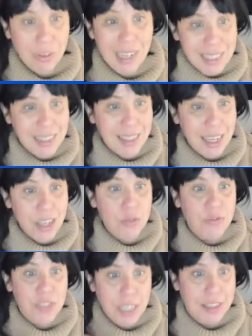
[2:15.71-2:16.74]
let's say
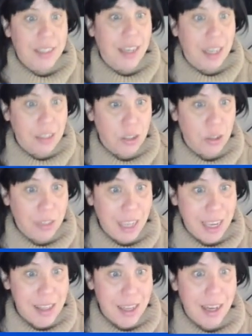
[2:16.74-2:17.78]
you've just gathered your
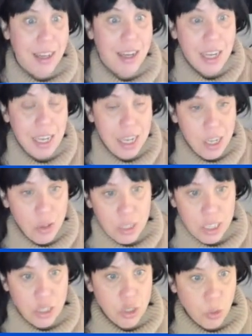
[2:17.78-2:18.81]
data and you're
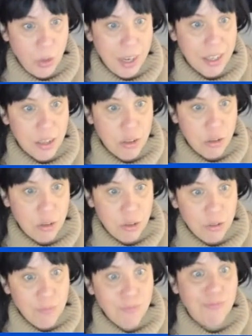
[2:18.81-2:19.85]
just trying
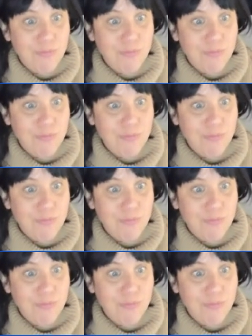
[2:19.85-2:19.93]
to